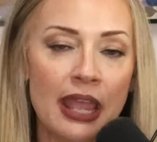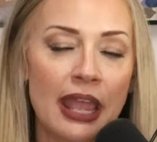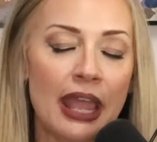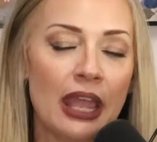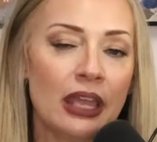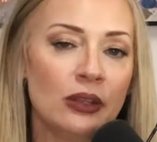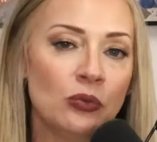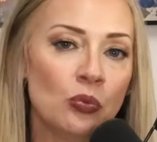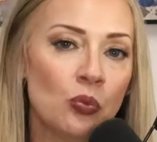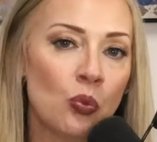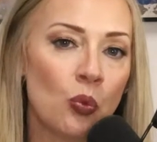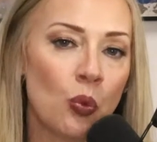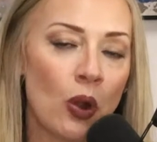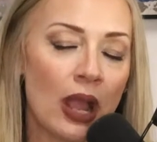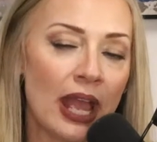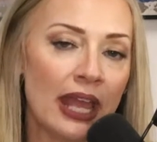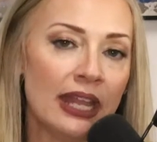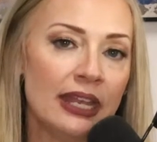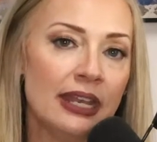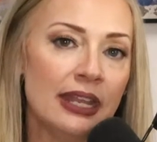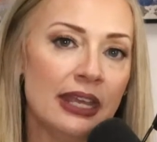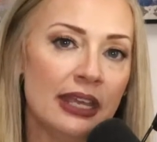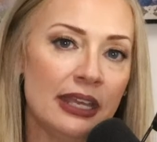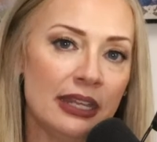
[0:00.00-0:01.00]
And
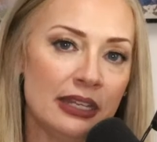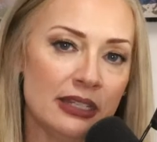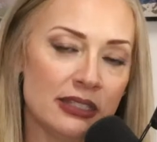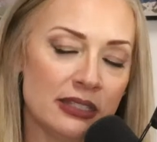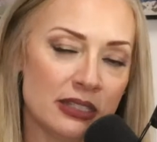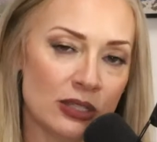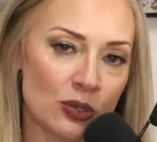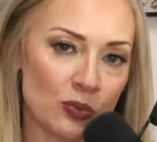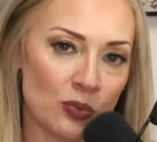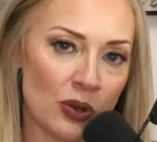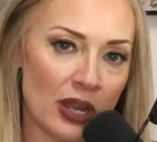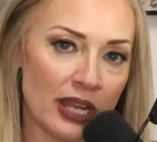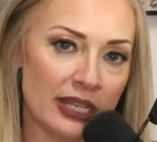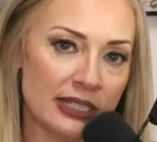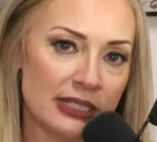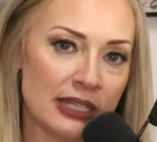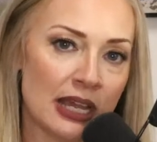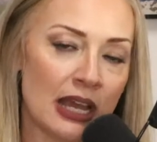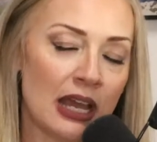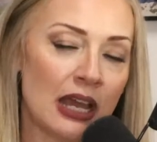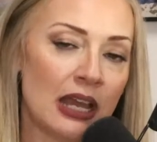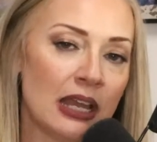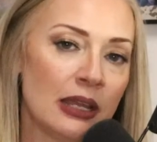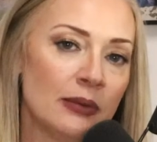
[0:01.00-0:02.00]
when it is the right
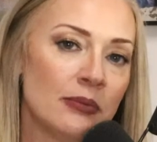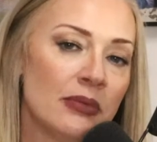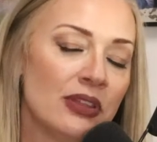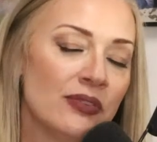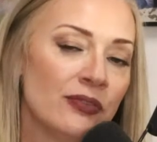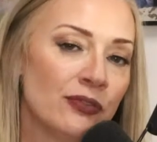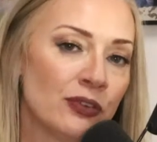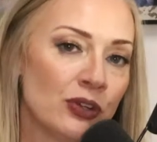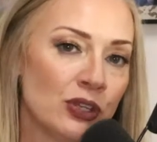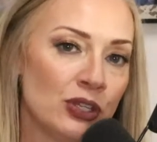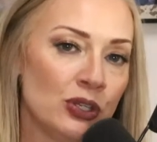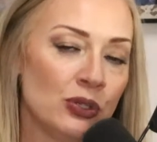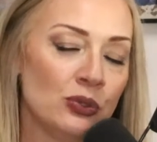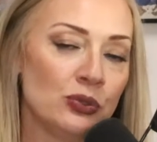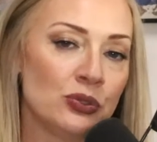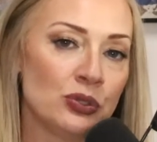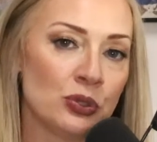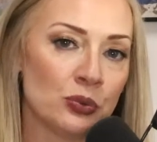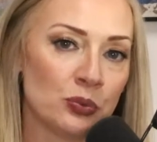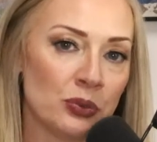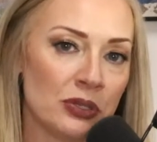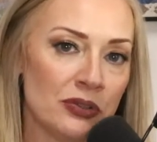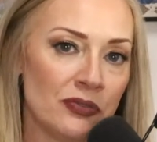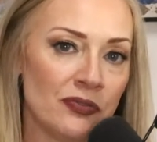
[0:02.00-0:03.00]
time for you
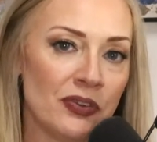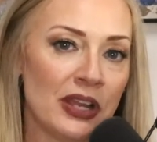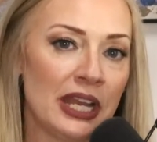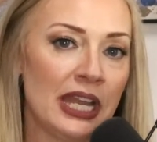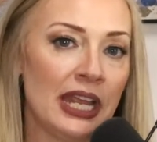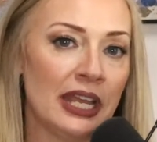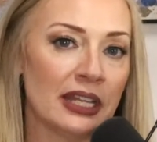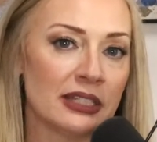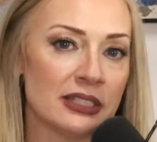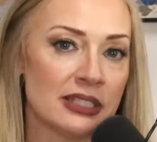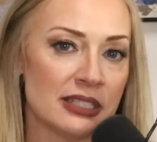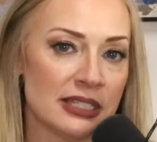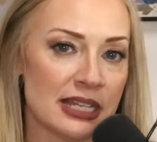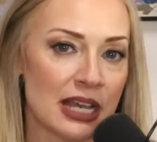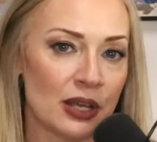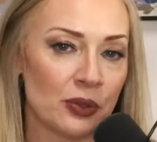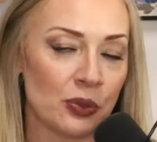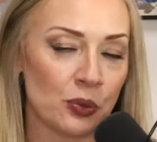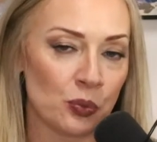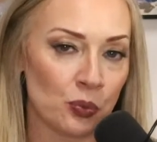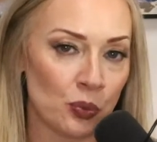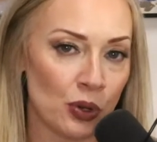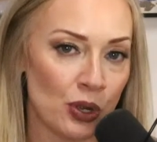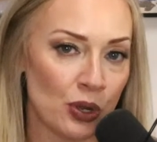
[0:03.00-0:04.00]
to refinance down
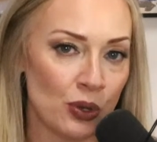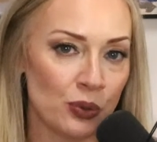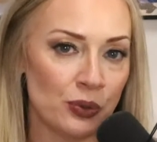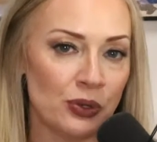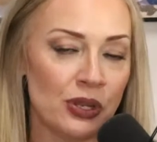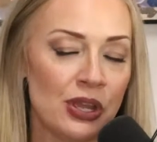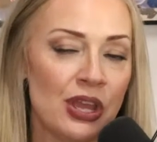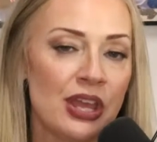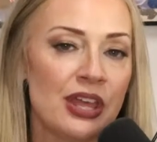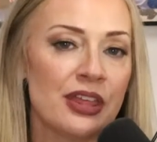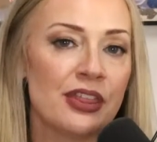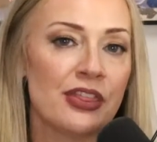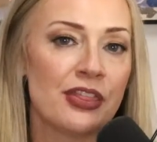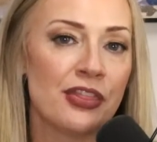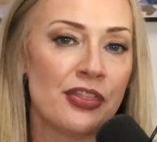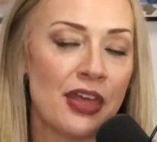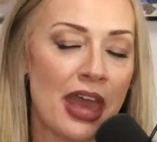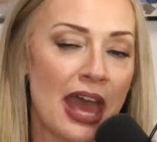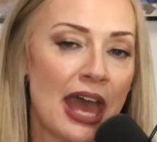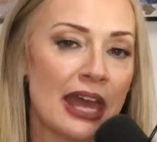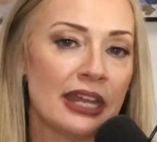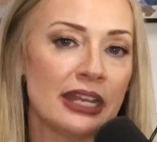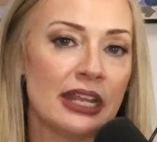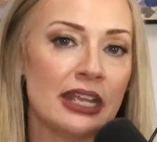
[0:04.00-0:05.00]
the road,
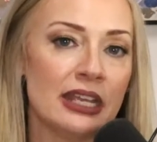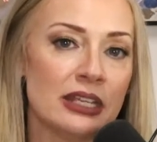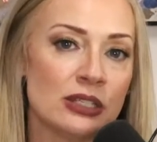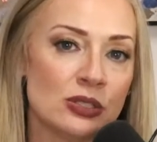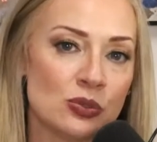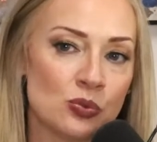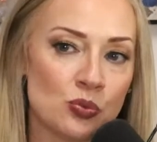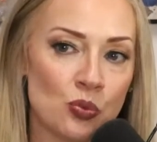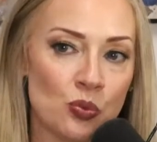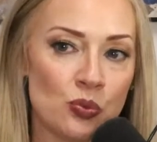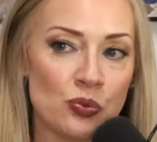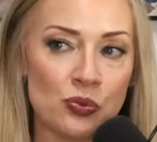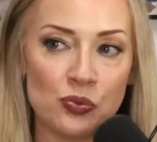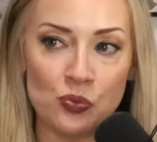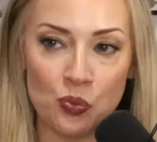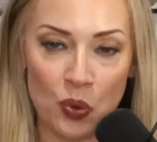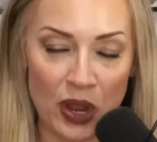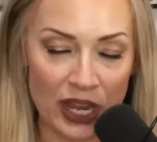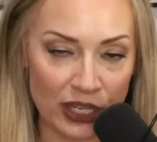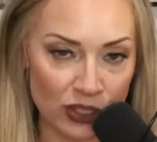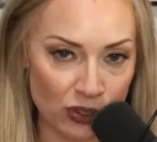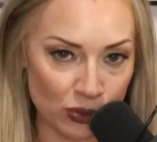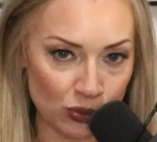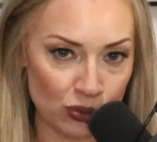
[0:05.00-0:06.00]
that is
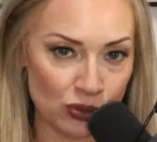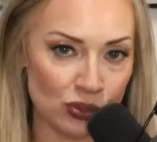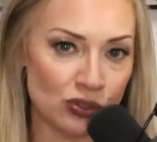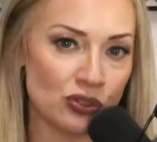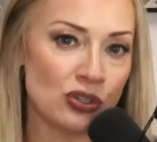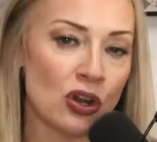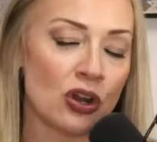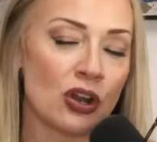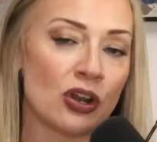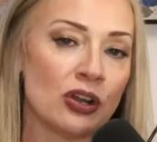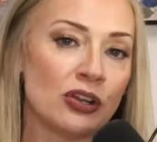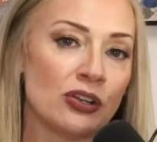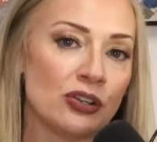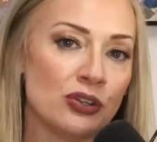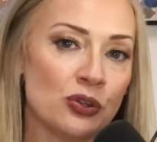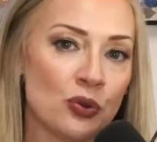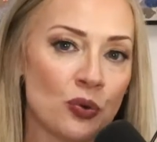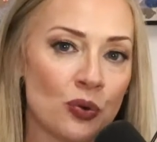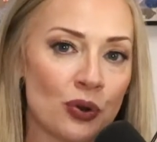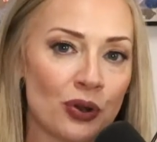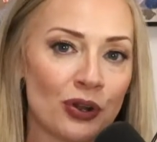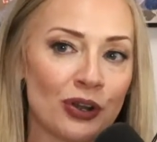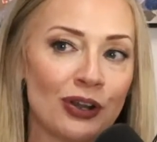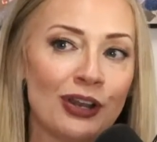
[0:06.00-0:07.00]
when you start
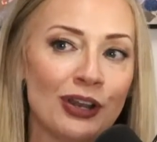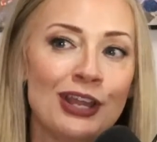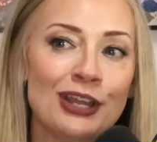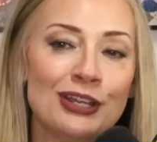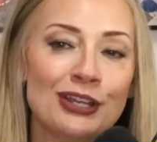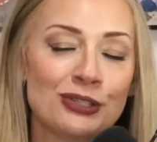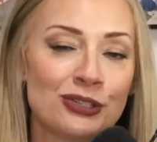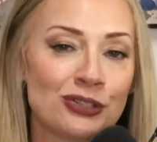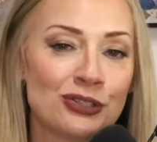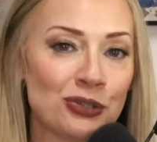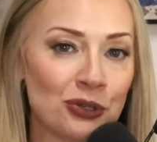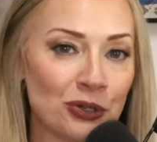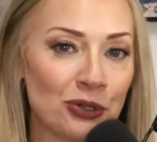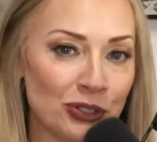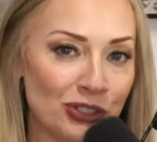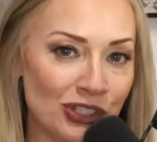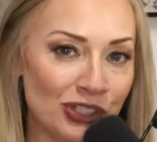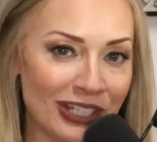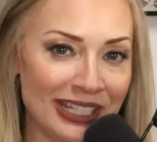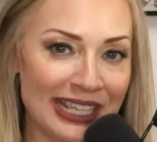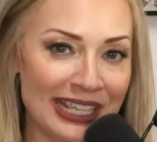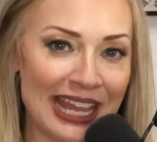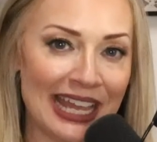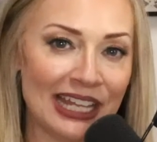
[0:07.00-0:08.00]
your search
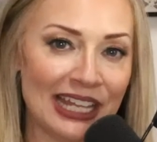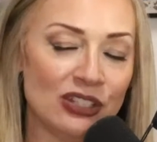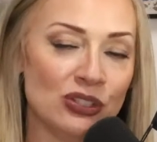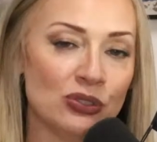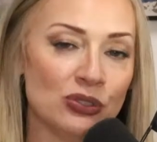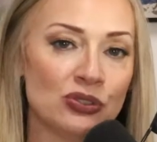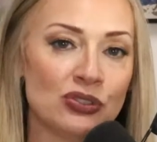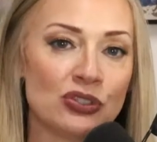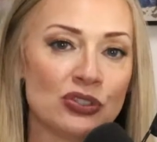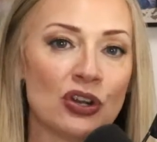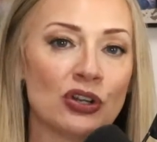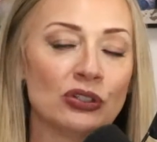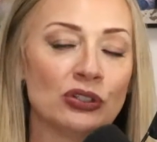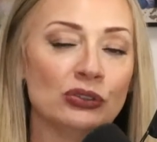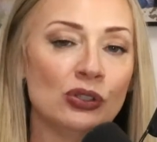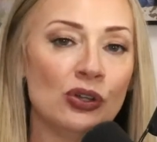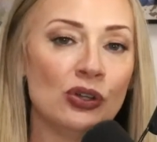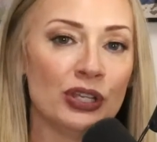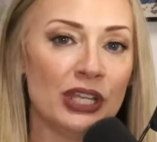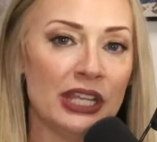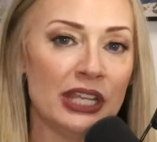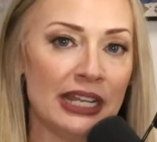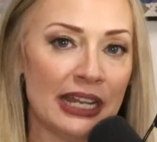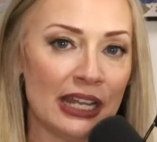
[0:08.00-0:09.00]
again. You start
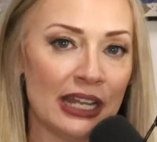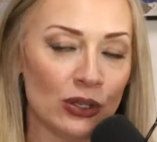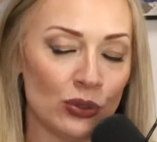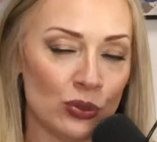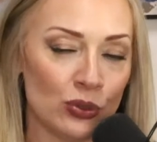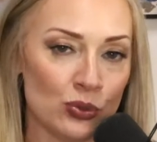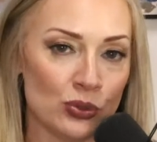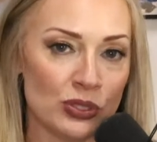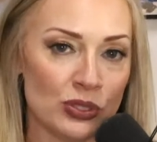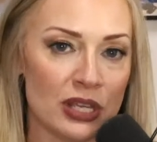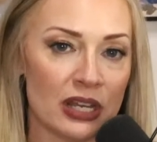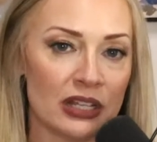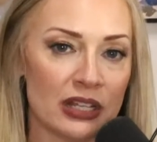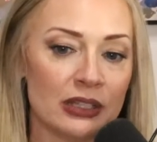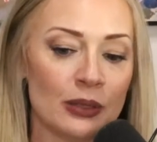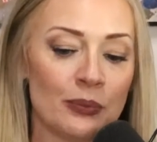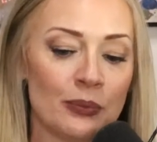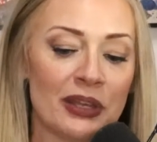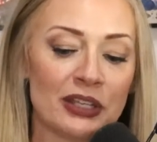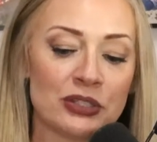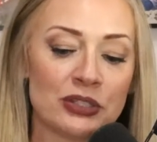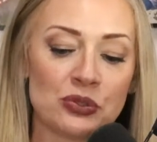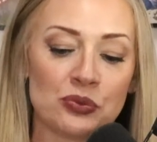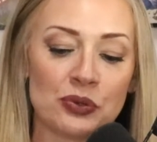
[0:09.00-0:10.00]
looking at who's got the
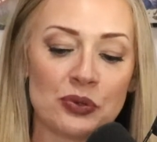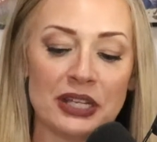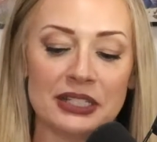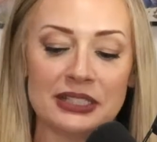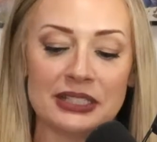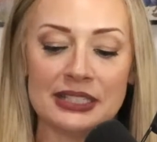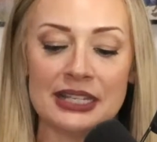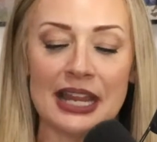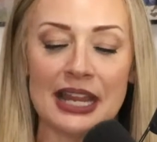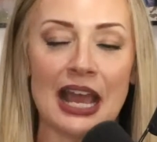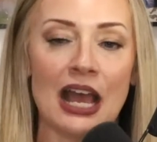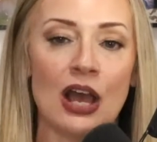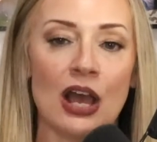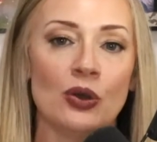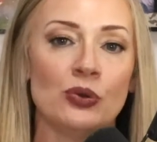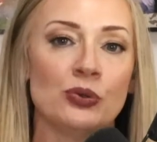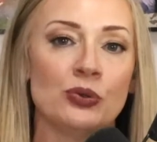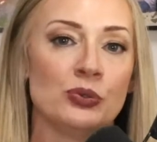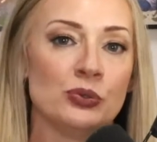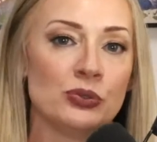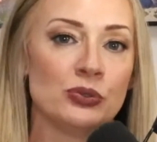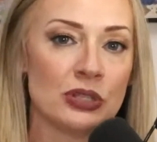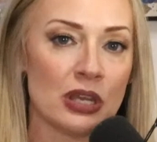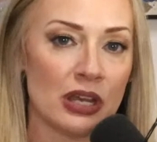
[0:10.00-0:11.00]
best rates now,
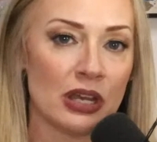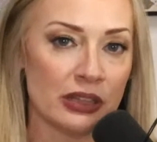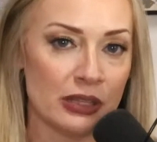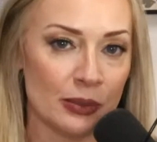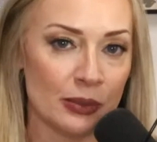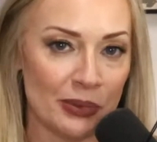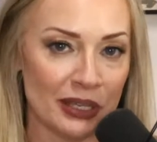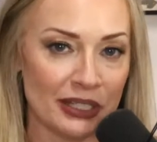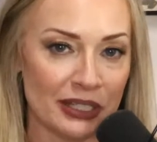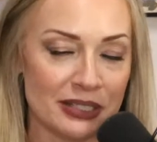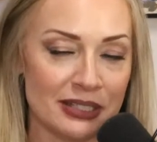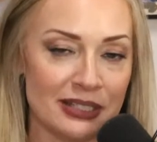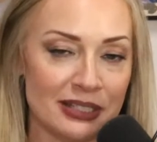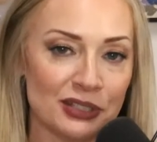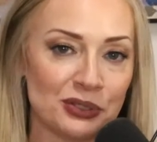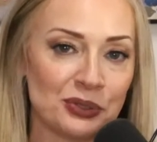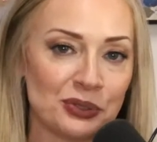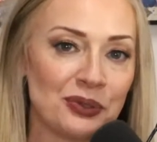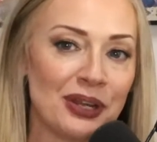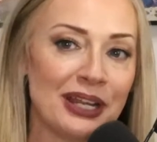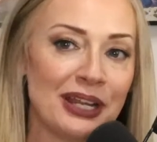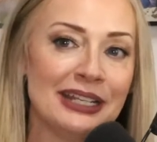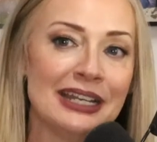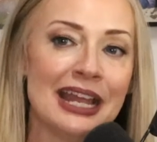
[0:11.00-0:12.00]
who's got the best deal
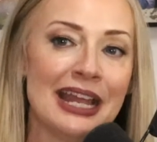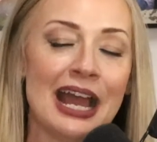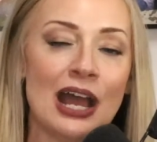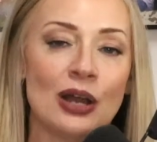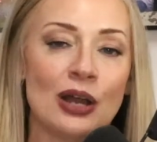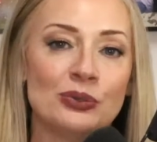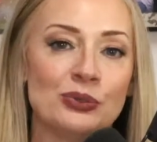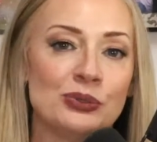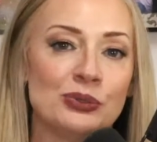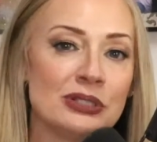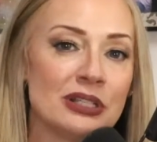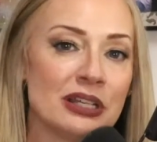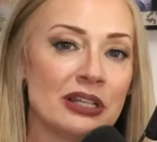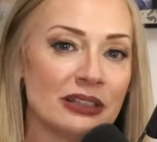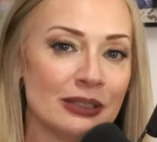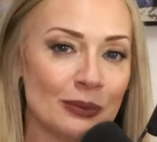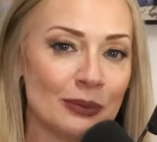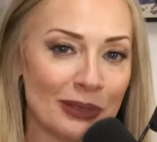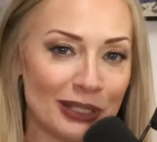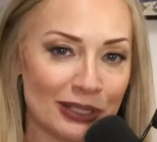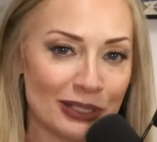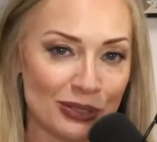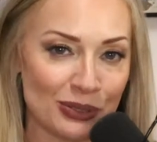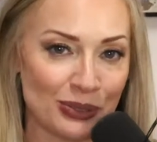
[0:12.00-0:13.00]
right now, who's got the
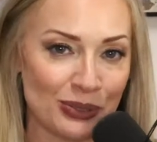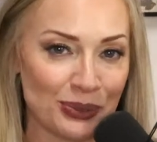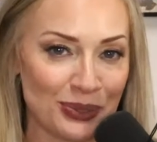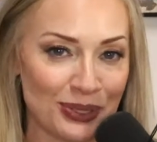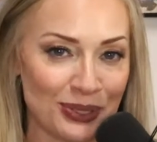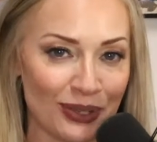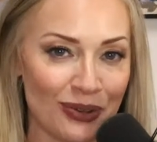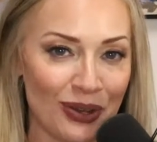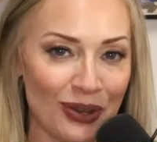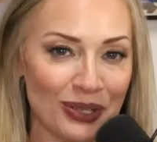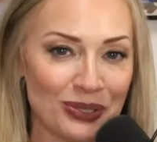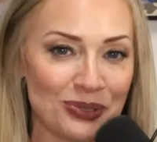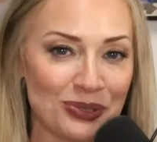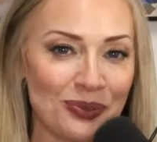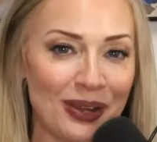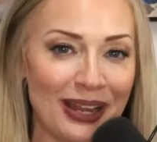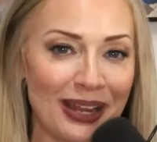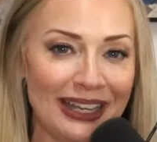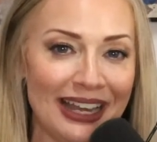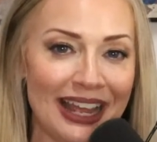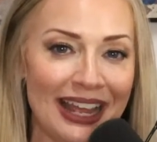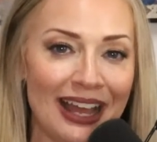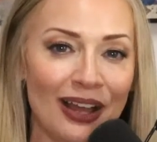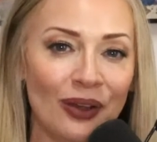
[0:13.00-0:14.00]
best closing costs
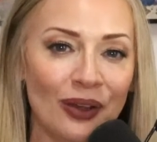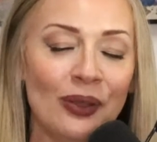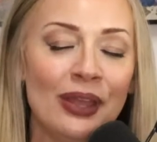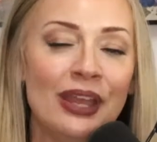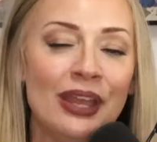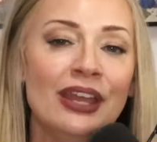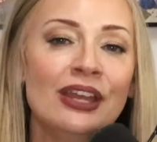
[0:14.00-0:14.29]
right now.